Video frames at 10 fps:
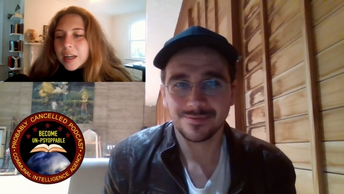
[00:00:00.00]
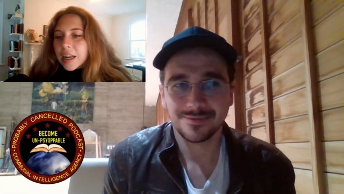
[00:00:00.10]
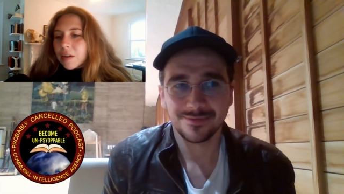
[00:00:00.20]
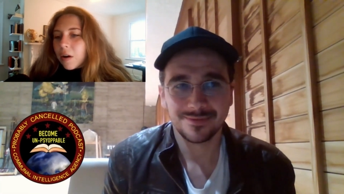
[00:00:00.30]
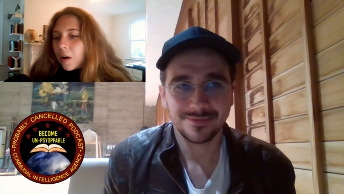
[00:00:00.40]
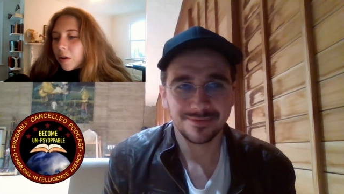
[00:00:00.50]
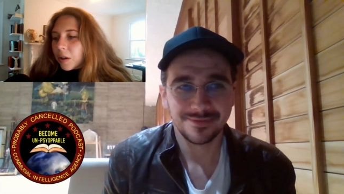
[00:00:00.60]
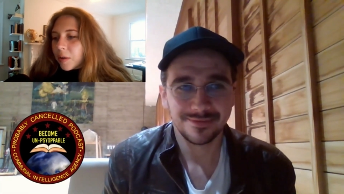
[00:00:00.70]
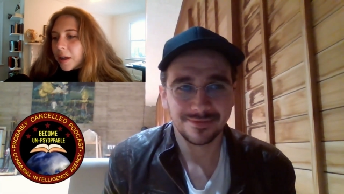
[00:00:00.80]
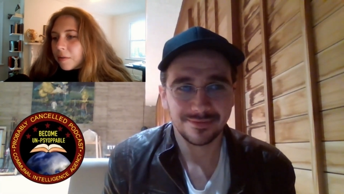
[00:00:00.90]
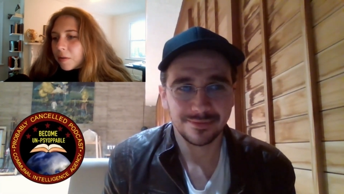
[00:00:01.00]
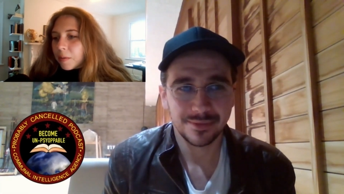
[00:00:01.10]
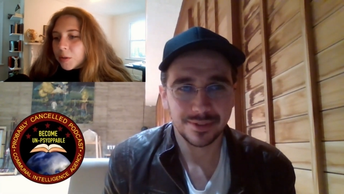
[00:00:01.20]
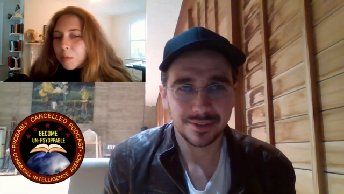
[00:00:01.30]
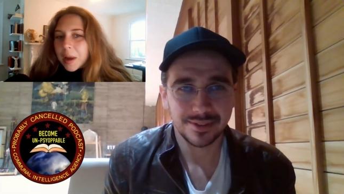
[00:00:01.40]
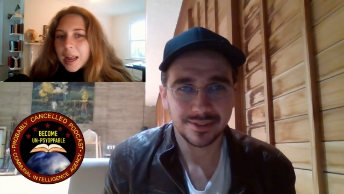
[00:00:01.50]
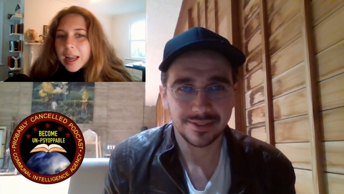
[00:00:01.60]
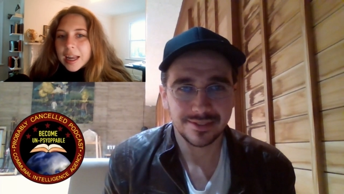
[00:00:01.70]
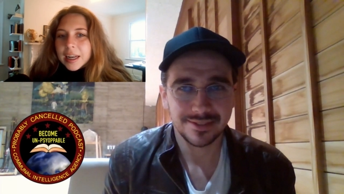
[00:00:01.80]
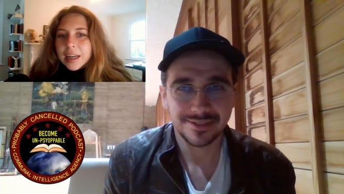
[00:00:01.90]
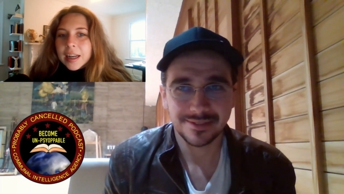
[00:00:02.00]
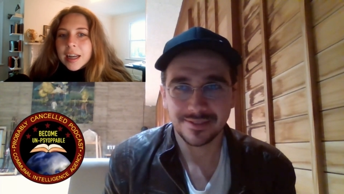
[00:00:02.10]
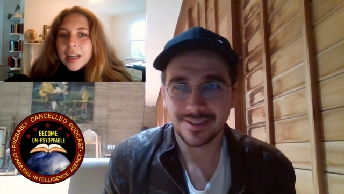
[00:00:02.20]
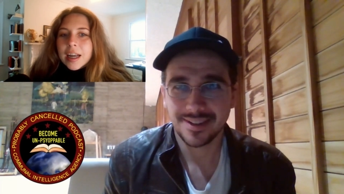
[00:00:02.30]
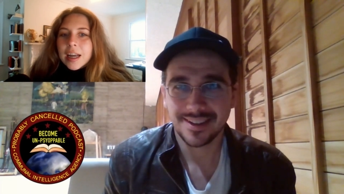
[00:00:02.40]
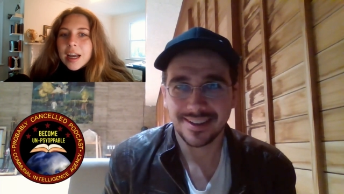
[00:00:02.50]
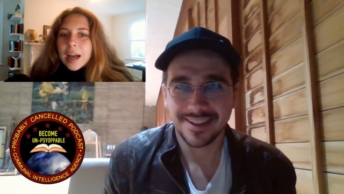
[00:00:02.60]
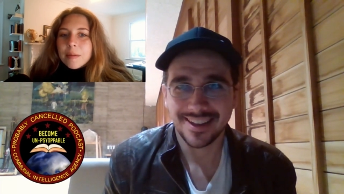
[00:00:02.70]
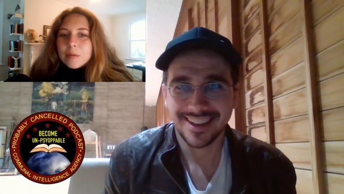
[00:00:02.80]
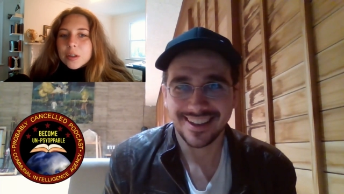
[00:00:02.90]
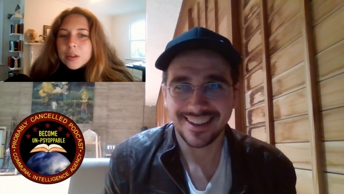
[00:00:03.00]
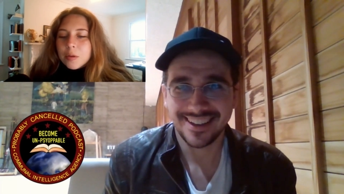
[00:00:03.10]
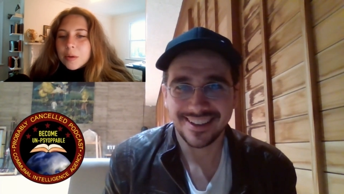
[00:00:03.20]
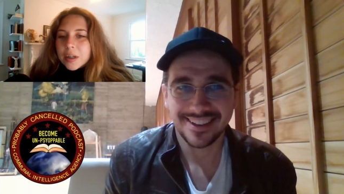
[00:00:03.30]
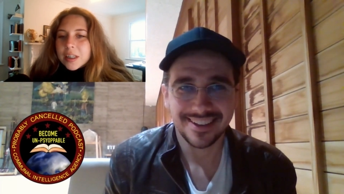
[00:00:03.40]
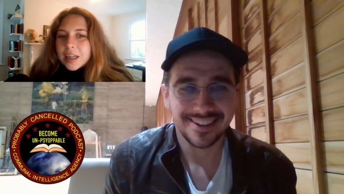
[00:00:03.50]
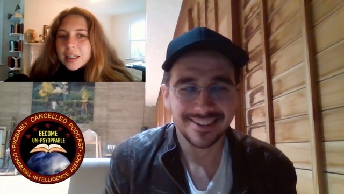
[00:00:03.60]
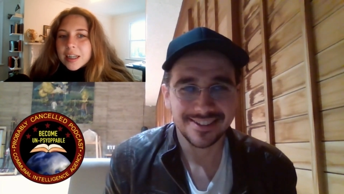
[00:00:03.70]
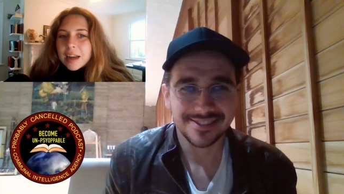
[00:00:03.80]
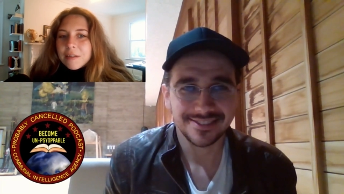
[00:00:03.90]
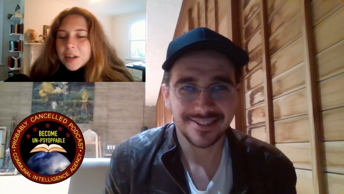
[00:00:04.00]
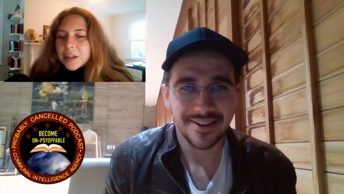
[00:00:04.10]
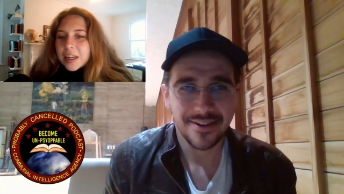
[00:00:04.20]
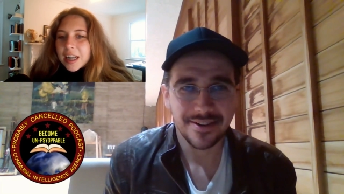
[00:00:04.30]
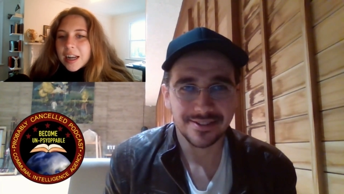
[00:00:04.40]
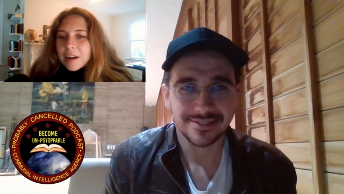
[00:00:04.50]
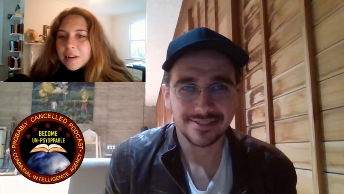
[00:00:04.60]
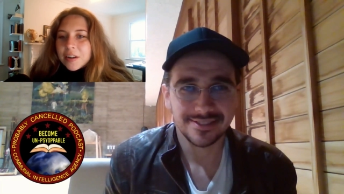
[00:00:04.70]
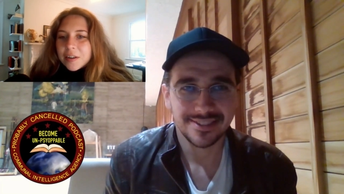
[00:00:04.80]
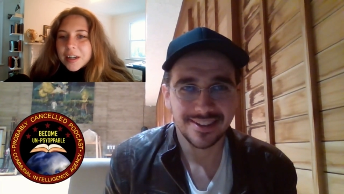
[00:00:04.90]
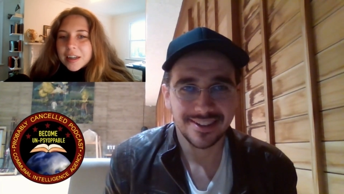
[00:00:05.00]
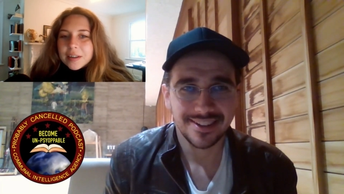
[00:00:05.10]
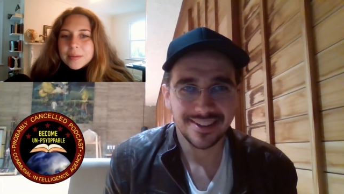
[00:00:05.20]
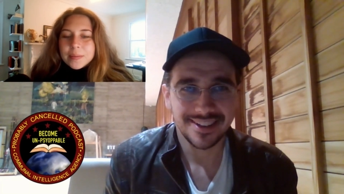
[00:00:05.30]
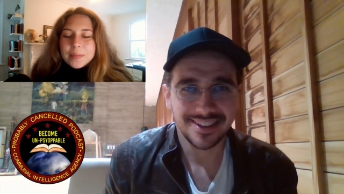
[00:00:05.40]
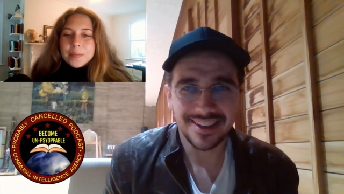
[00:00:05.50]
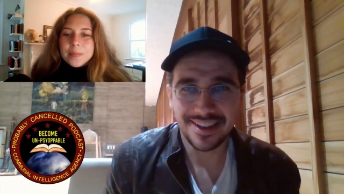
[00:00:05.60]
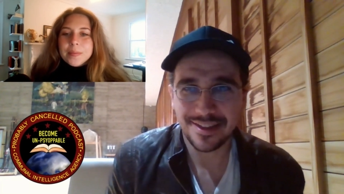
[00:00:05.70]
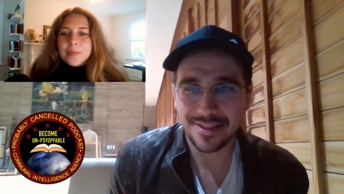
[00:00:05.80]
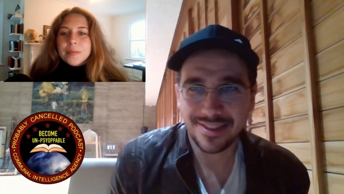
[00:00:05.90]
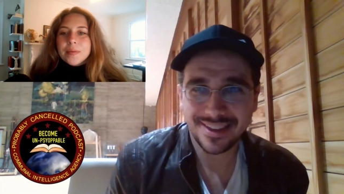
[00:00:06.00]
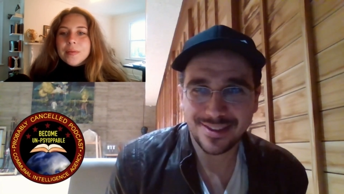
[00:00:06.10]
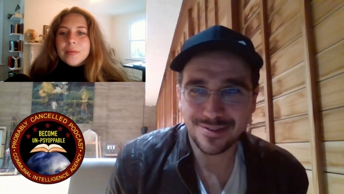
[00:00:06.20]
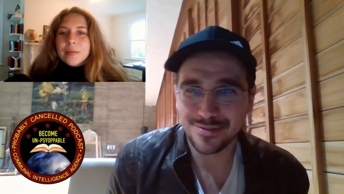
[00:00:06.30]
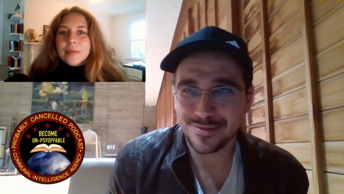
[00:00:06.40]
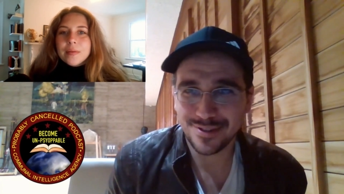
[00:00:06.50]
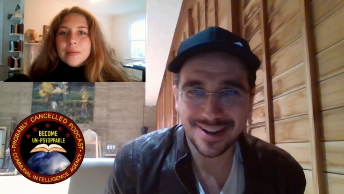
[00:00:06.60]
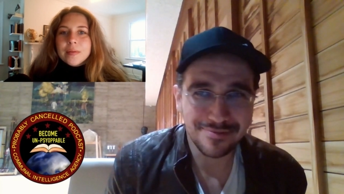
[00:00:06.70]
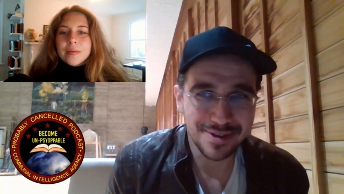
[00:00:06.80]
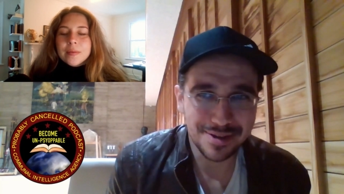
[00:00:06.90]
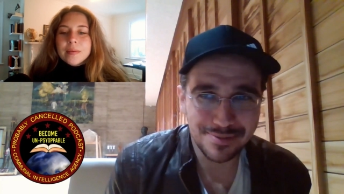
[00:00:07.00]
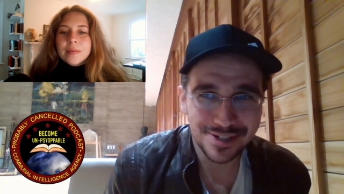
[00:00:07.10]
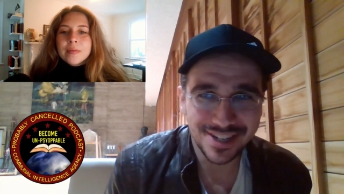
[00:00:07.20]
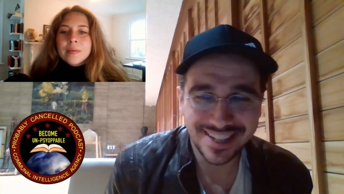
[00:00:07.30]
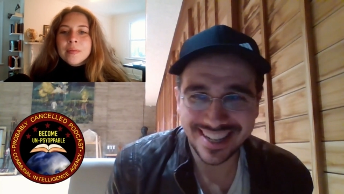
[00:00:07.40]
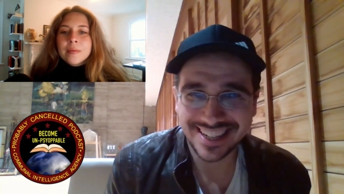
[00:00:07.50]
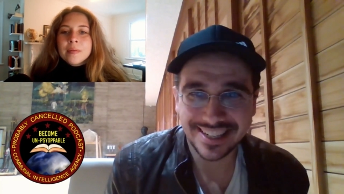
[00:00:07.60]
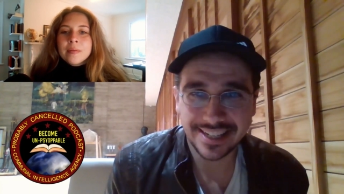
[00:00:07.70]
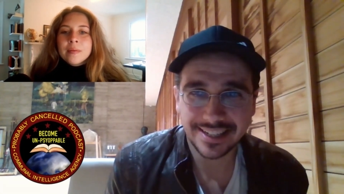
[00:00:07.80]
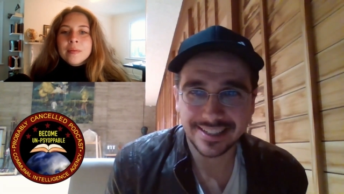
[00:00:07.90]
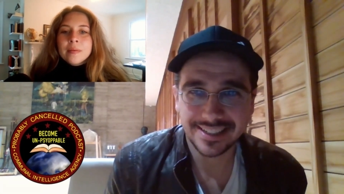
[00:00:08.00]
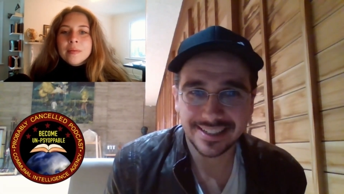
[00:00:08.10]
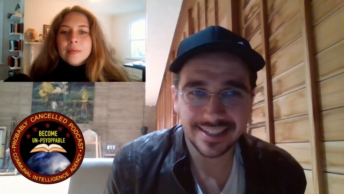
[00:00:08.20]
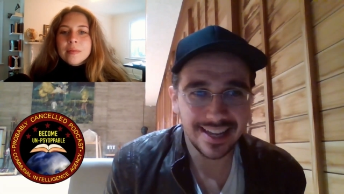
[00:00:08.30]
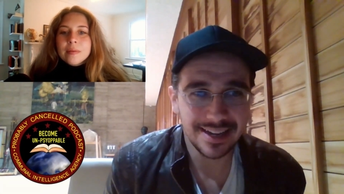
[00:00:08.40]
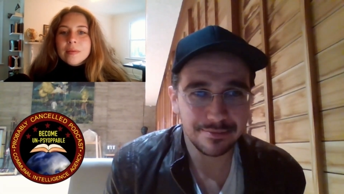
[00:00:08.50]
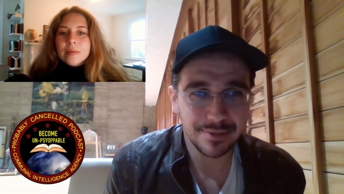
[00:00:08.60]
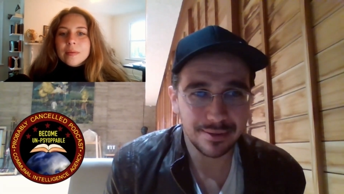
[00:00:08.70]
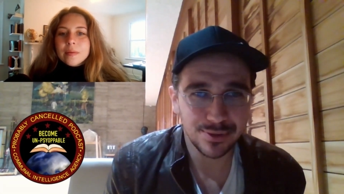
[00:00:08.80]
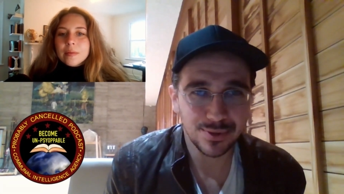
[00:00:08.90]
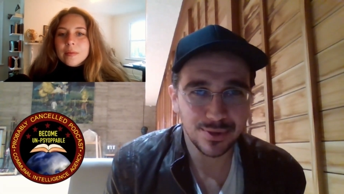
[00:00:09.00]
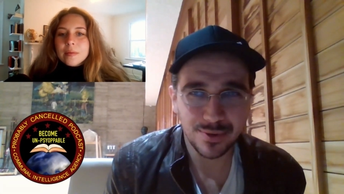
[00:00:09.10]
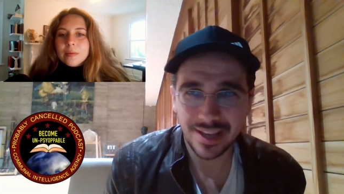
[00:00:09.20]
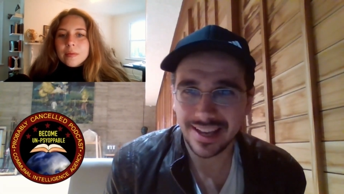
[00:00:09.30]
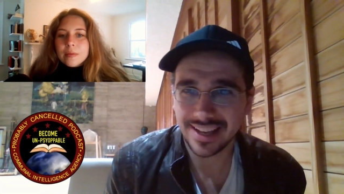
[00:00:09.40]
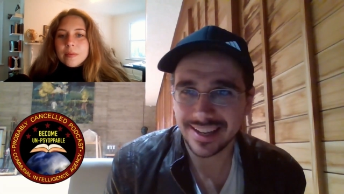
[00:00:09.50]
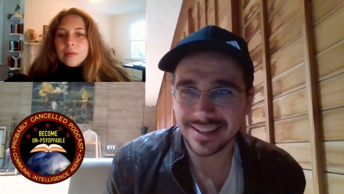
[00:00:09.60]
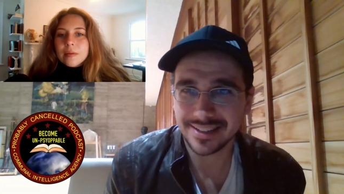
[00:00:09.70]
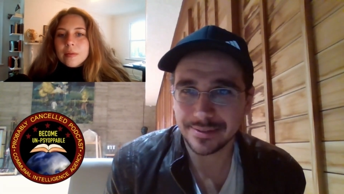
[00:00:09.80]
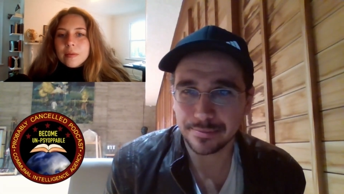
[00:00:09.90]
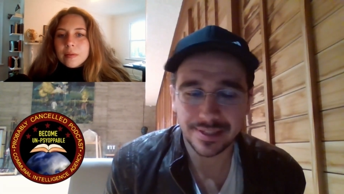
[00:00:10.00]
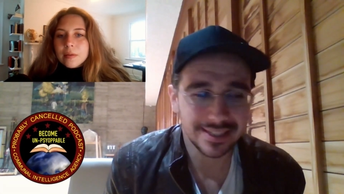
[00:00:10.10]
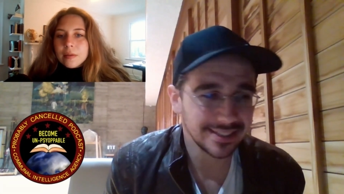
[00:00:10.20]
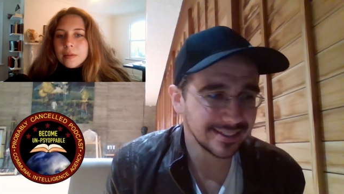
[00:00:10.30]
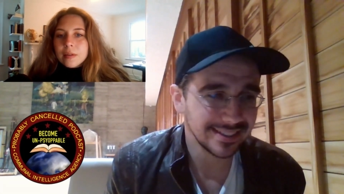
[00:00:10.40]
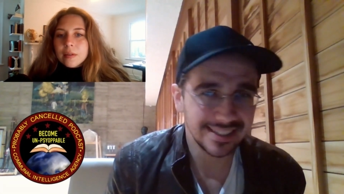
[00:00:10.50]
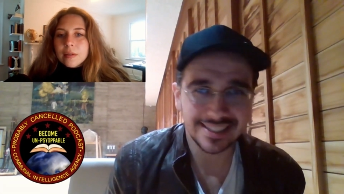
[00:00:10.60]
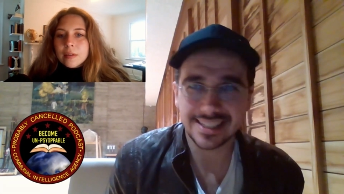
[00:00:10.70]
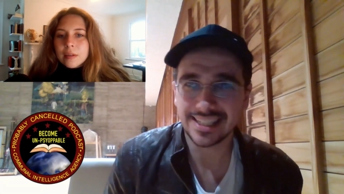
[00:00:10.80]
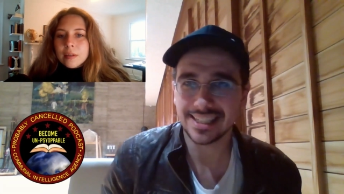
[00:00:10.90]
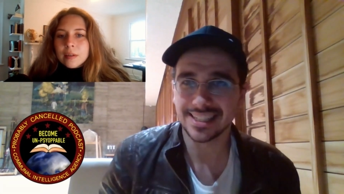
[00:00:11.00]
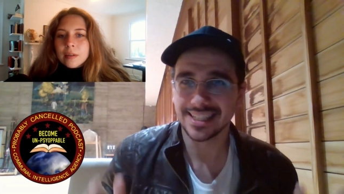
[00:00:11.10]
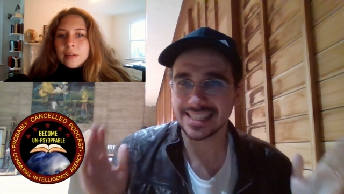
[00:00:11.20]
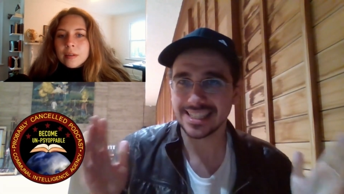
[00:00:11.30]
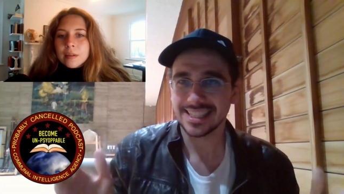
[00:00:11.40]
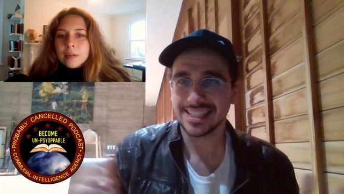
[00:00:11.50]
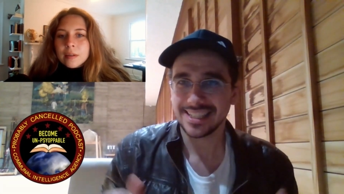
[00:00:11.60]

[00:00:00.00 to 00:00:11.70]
Speaker 1: tuning in all the way from Japan. I'm super excited to have you here today. How are you doing?
Speaker 2: Yeah, thank you for having me on, Brigid. And uh, yeah, I'm, I'm doing okay. I am uh, indeed